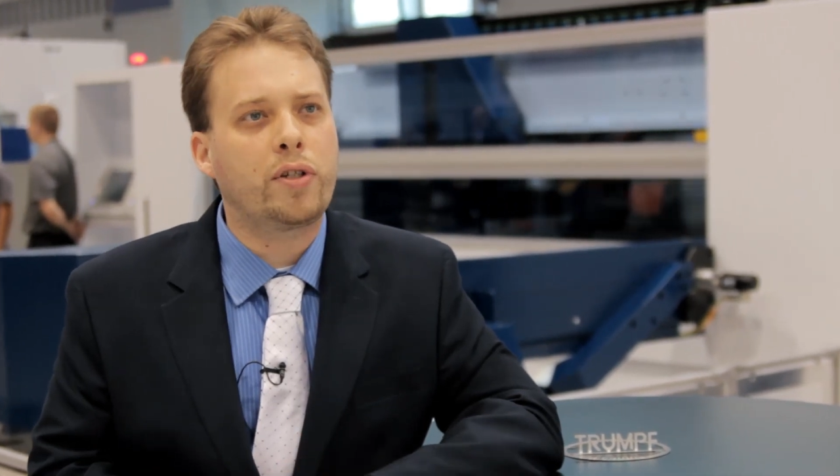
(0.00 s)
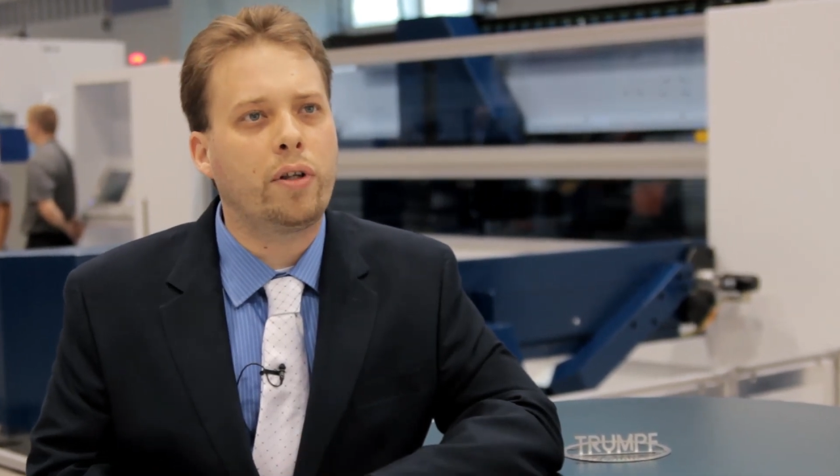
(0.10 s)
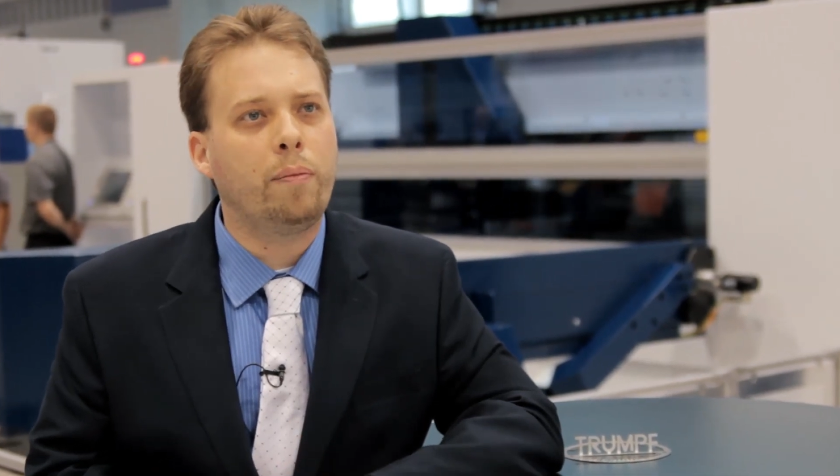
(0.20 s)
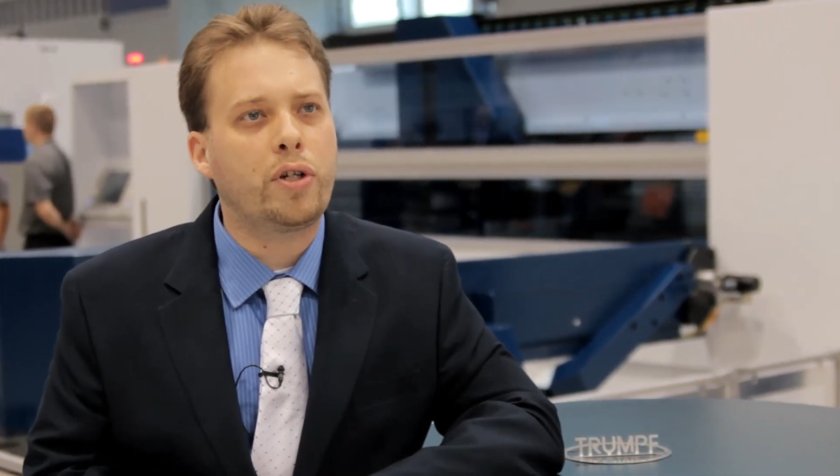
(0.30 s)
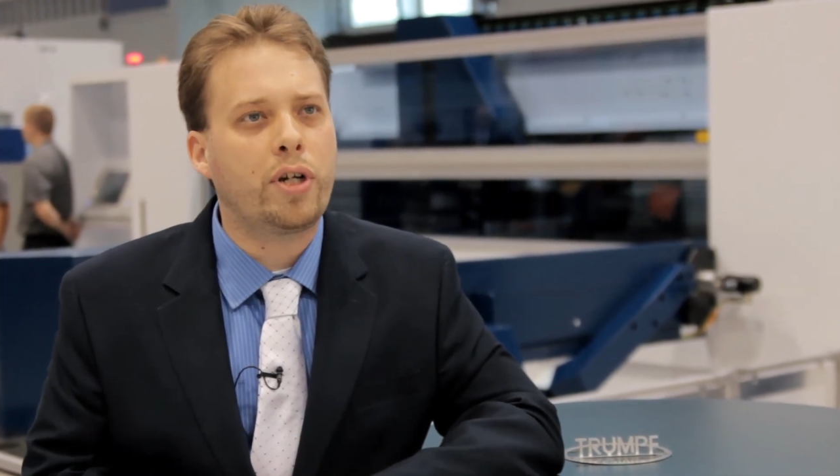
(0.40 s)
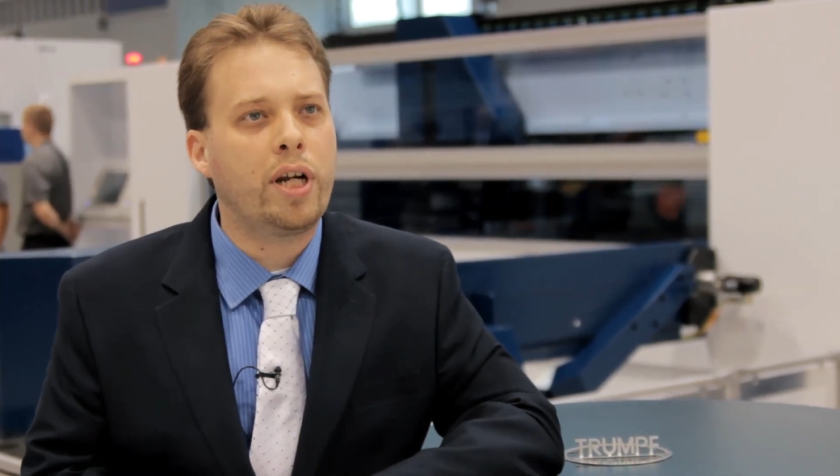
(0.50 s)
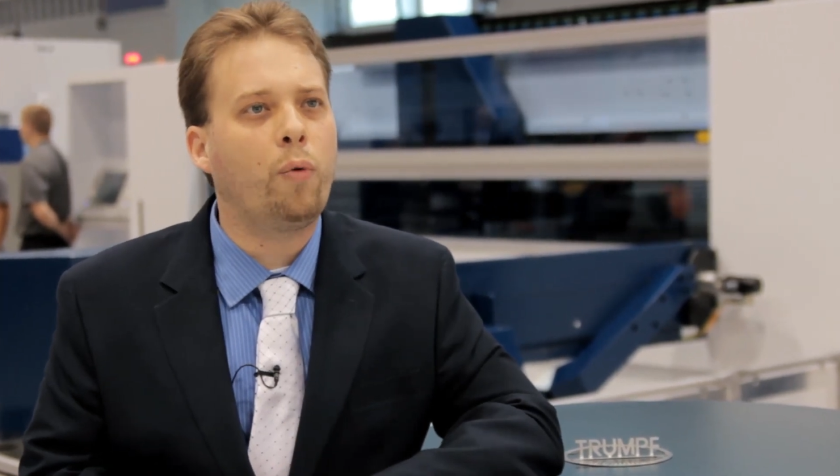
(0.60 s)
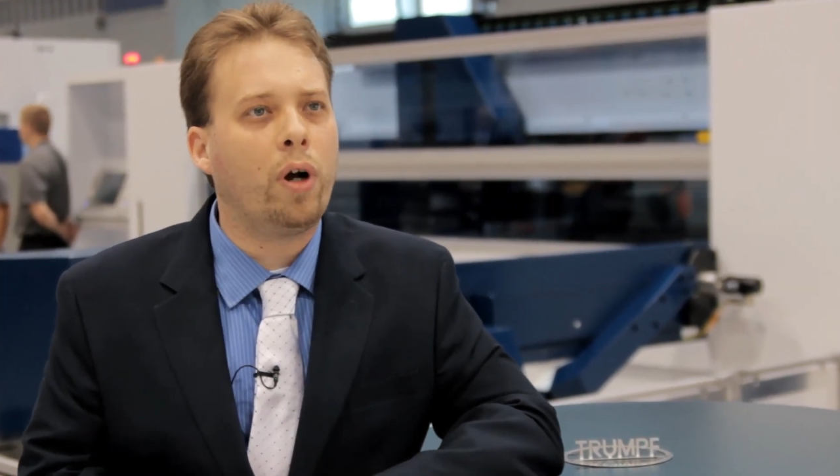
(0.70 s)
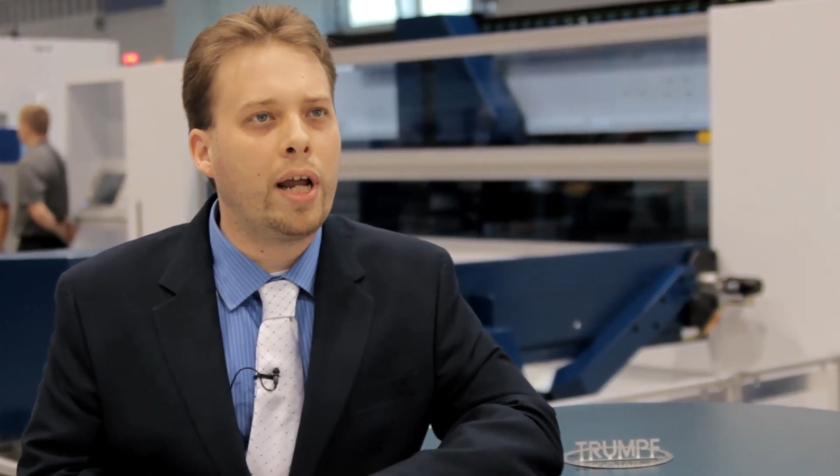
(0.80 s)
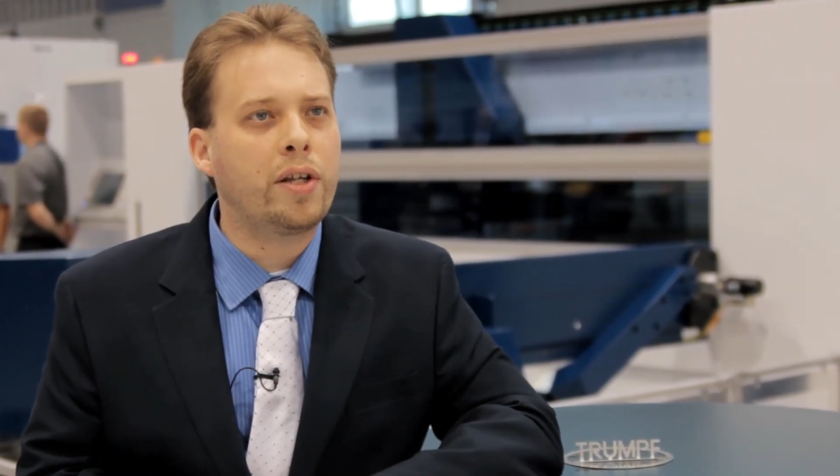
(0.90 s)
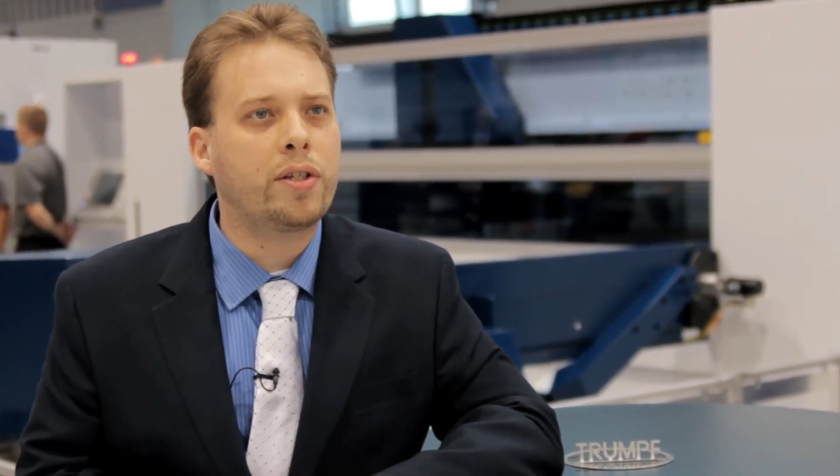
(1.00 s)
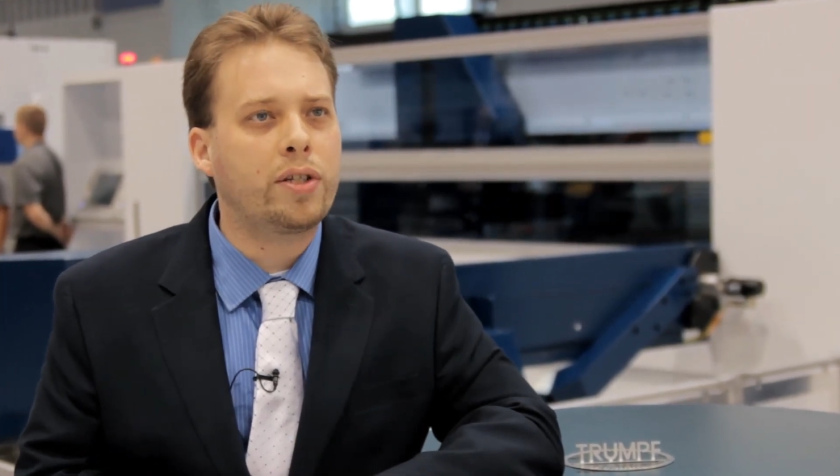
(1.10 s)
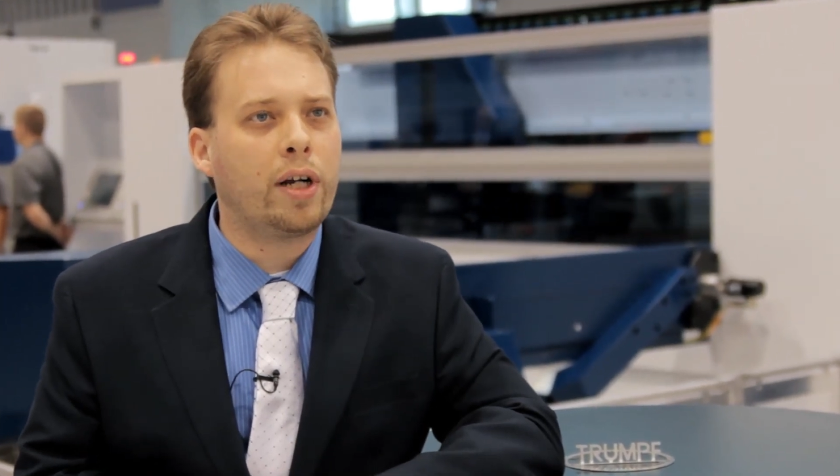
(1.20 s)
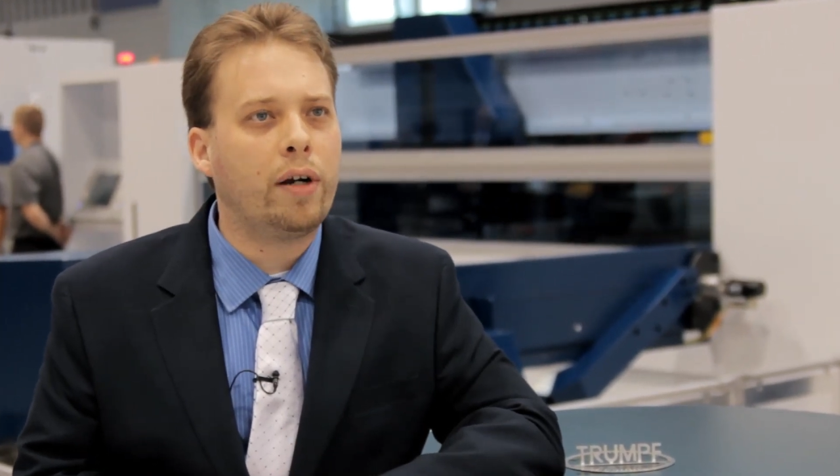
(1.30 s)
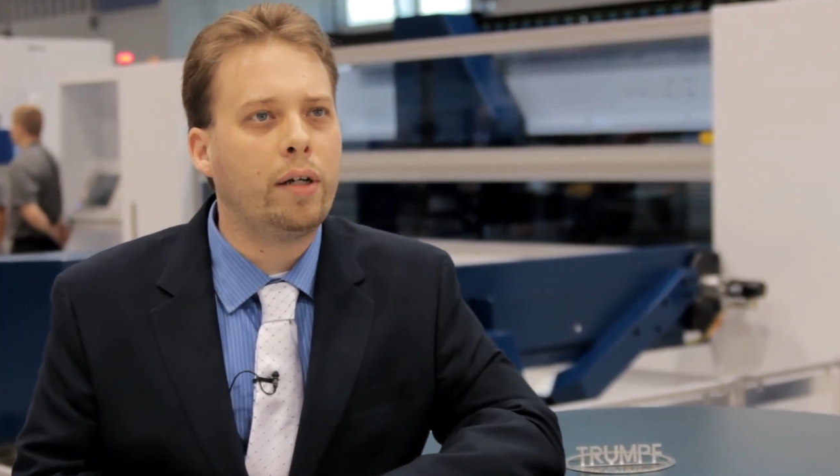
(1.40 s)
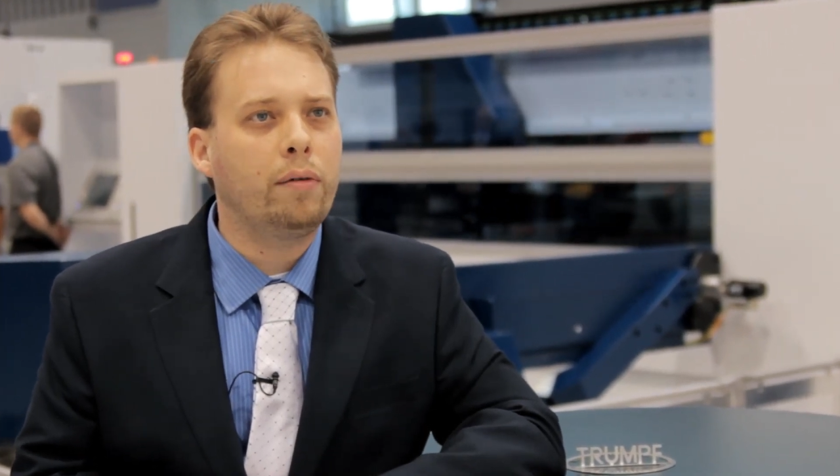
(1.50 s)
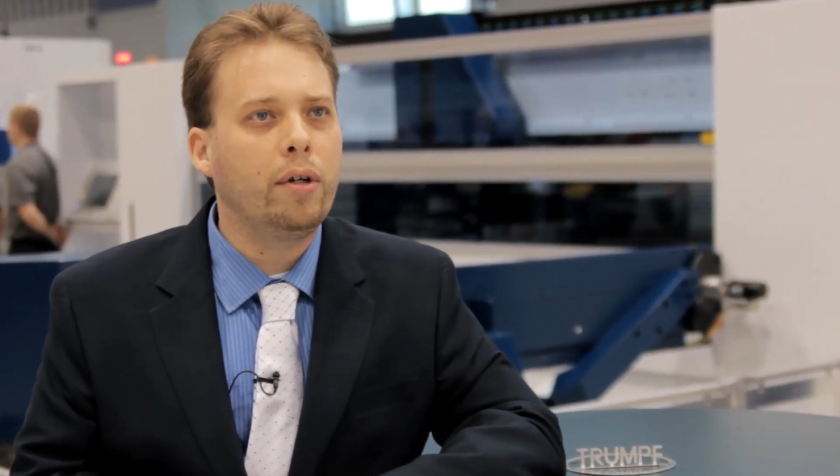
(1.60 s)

to the machine where necessary